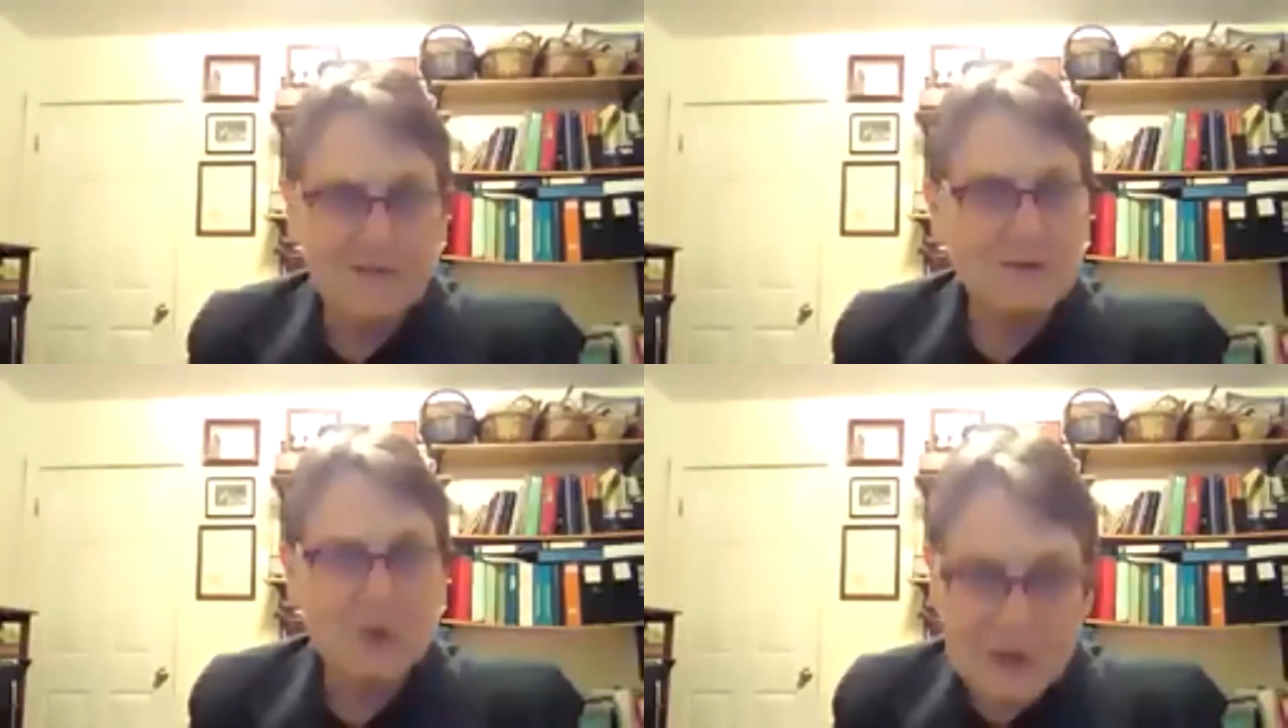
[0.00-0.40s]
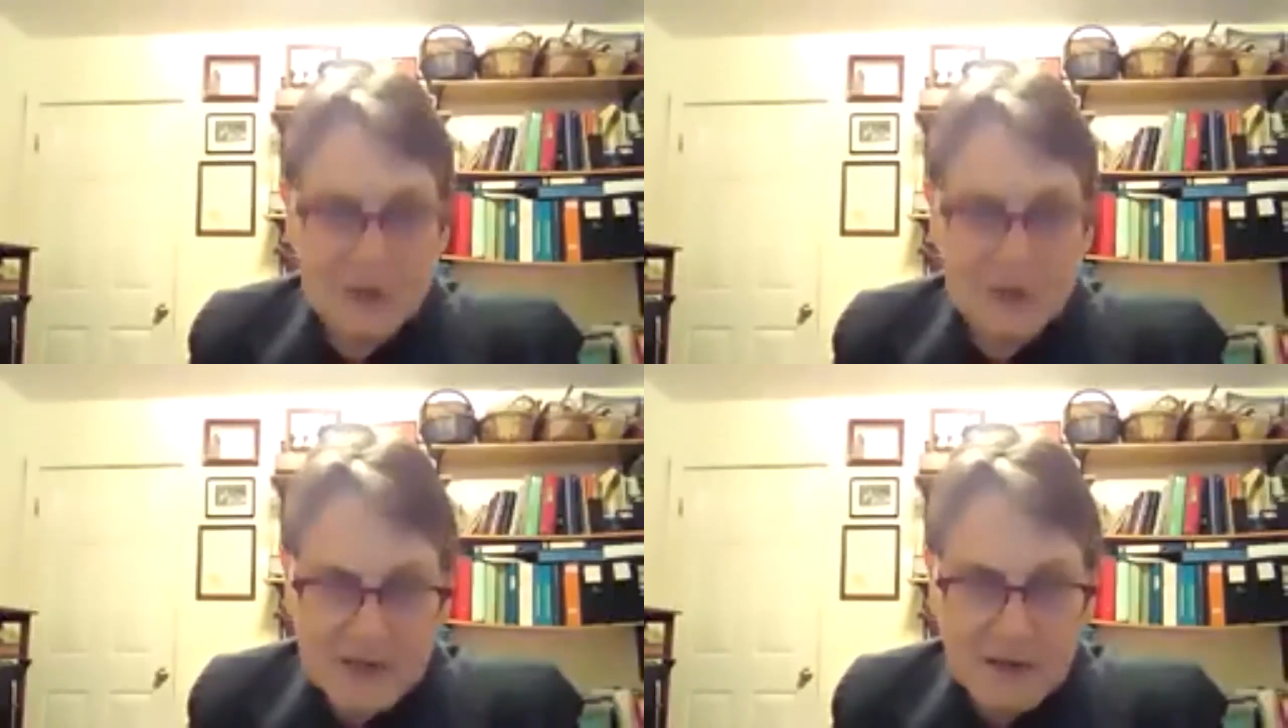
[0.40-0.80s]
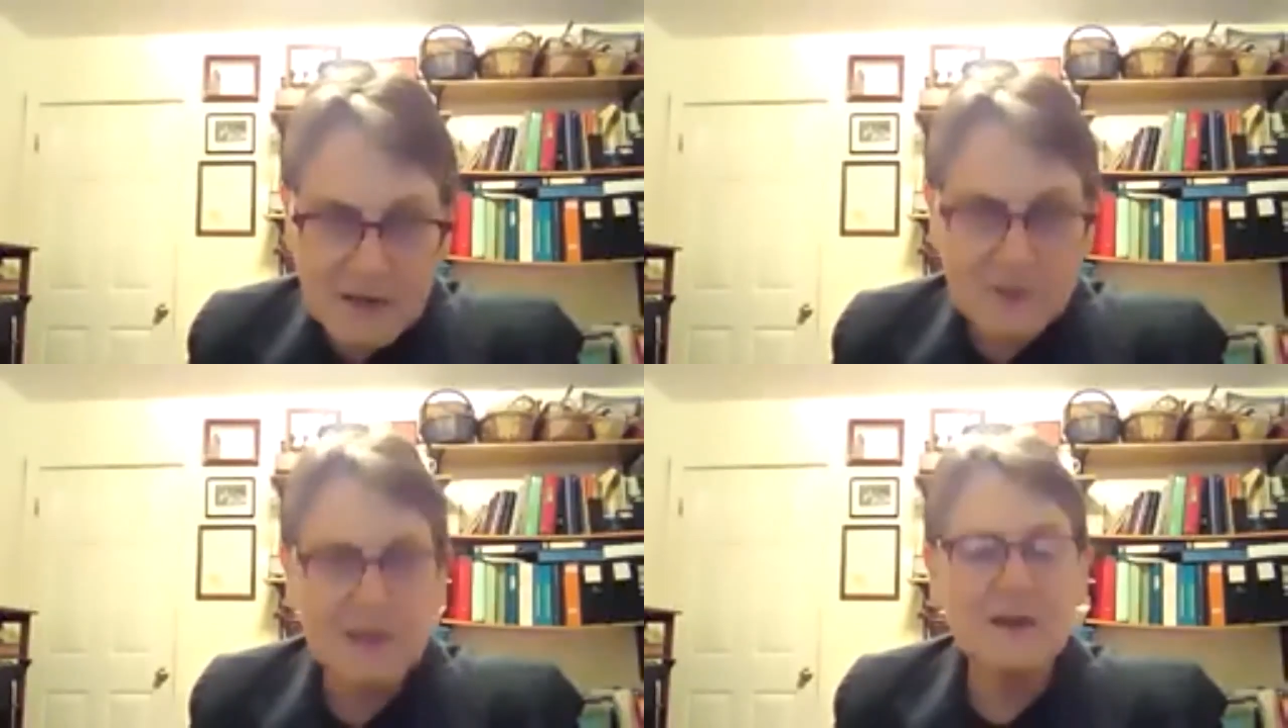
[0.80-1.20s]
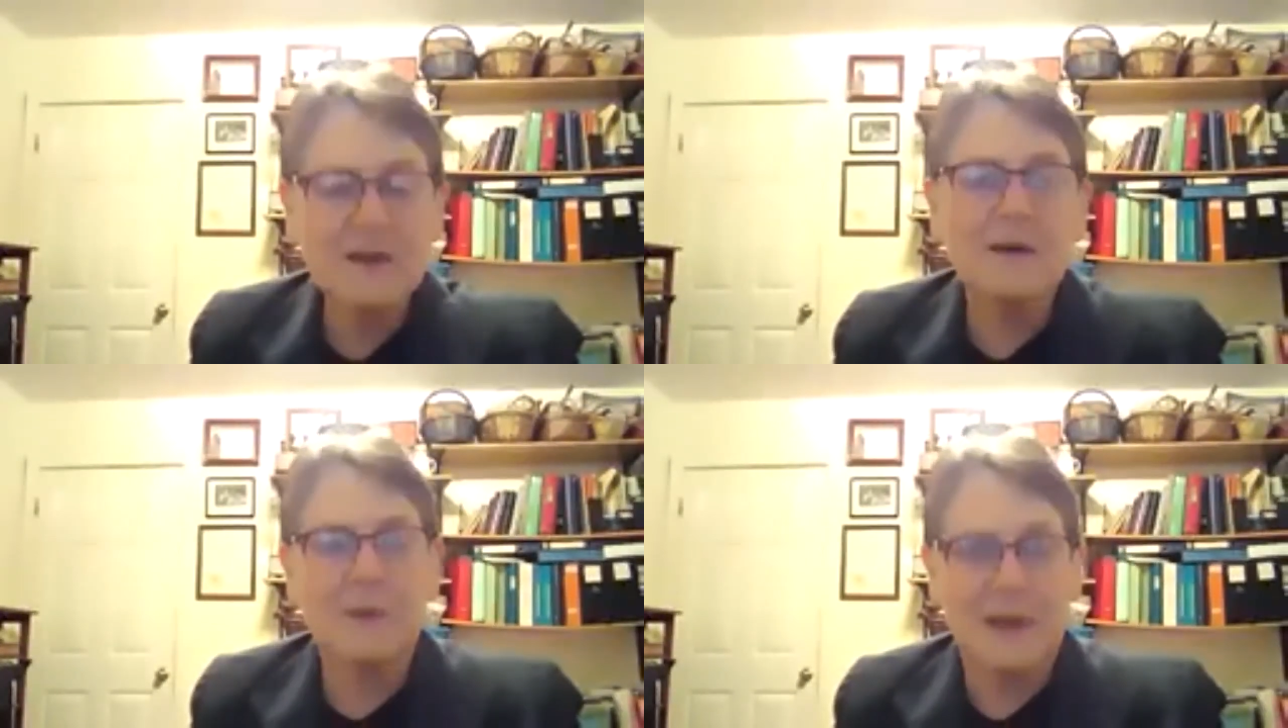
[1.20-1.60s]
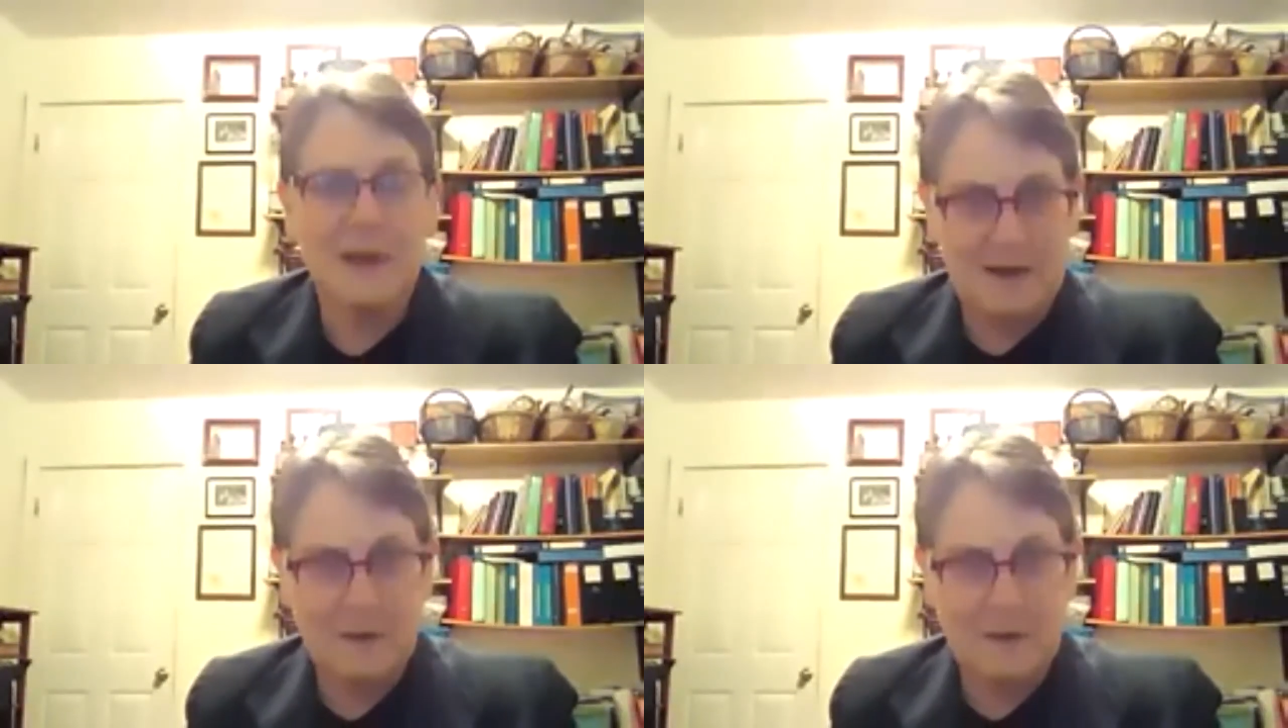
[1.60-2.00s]
treason when they got back,
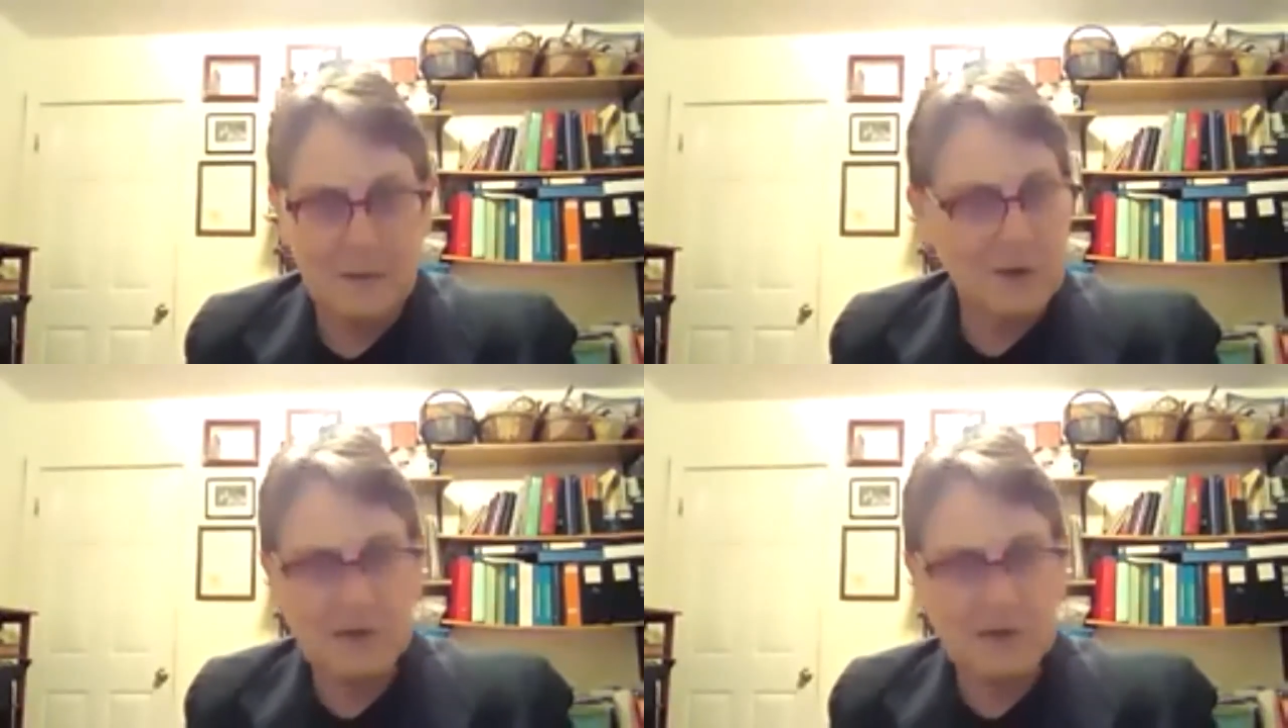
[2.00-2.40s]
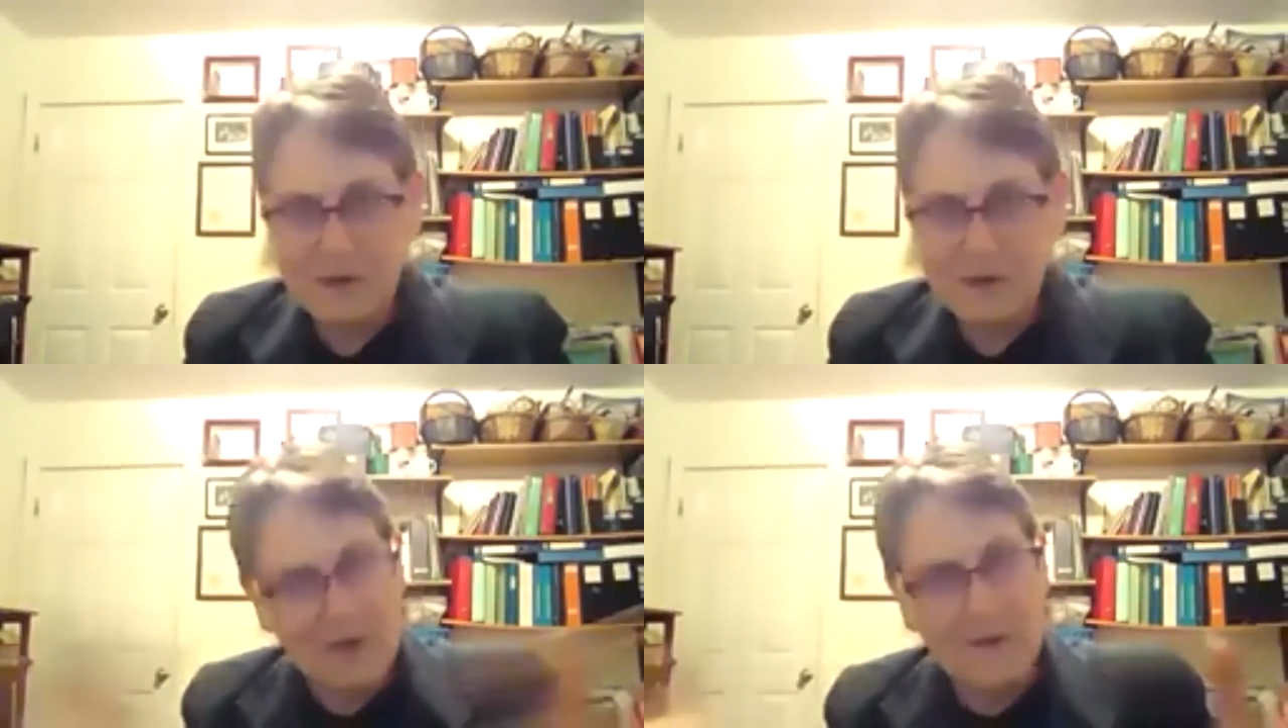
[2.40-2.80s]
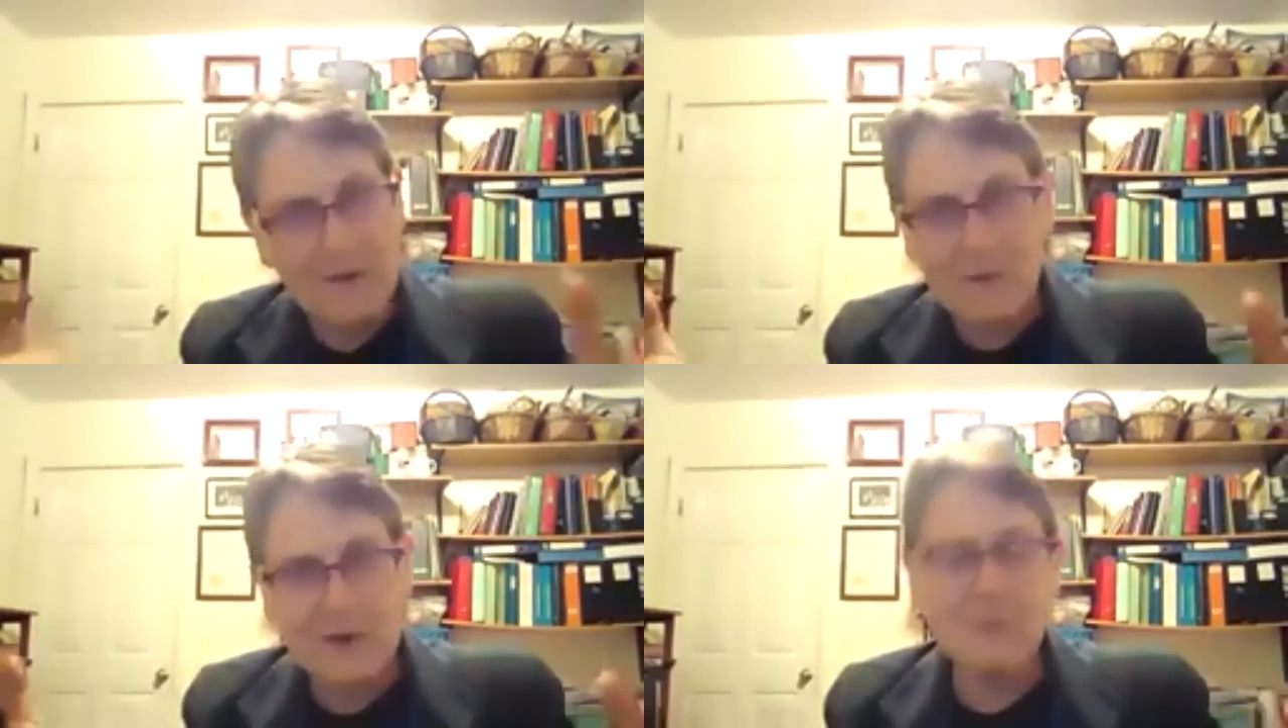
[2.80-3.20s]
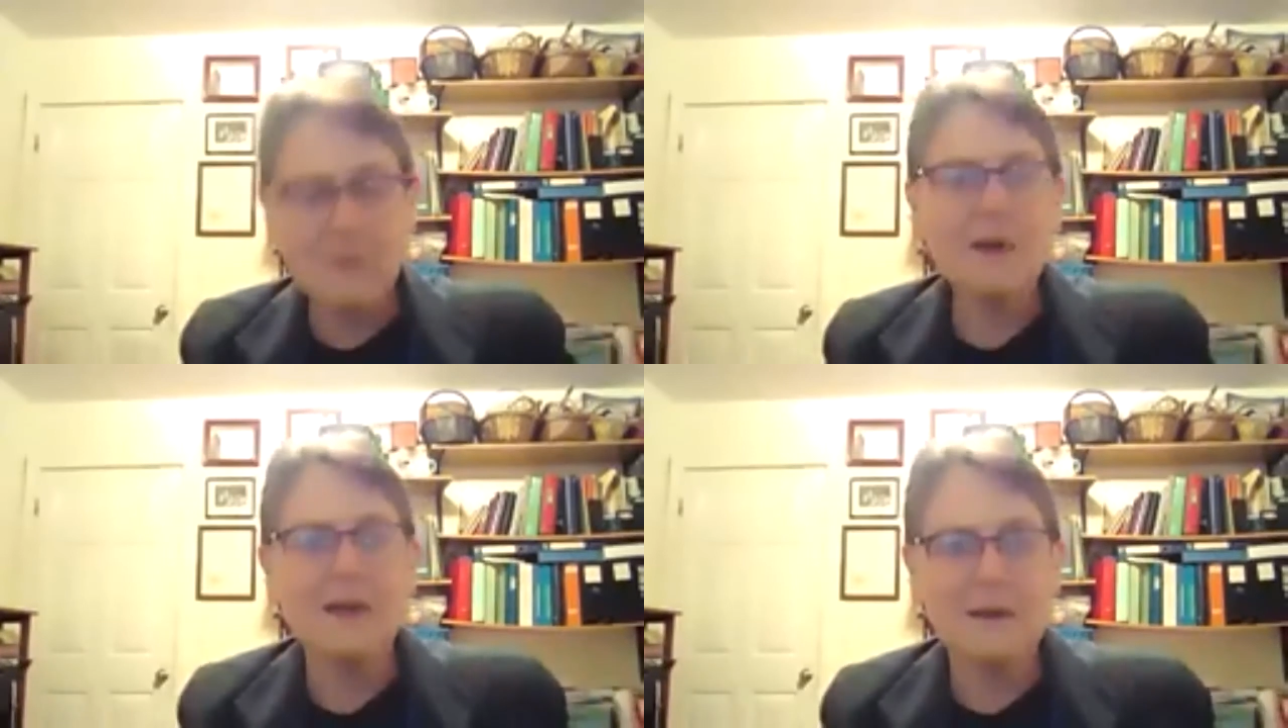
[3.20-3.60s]
but somehow it went away.